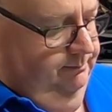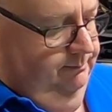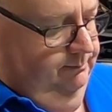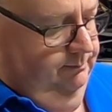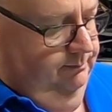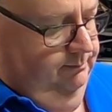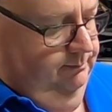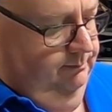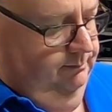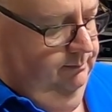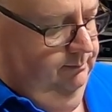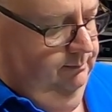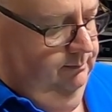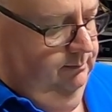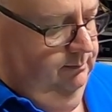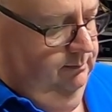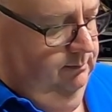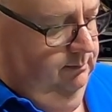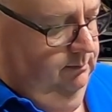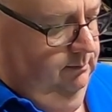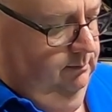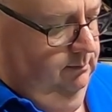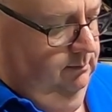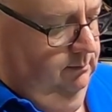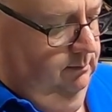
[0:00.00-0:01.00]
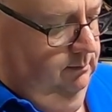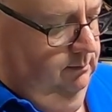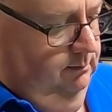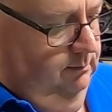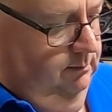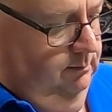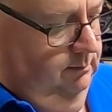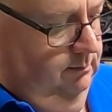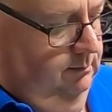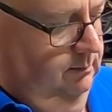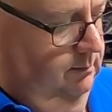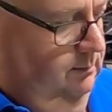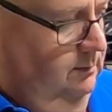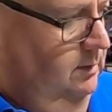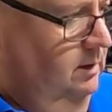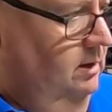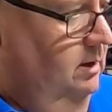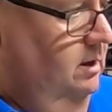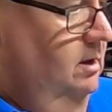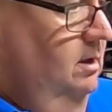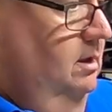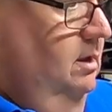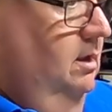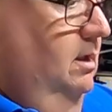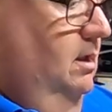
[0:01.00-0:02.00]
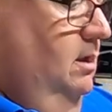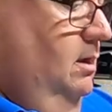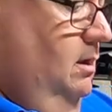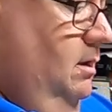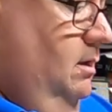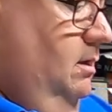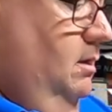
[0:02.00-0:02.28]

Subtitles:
(no one is talking)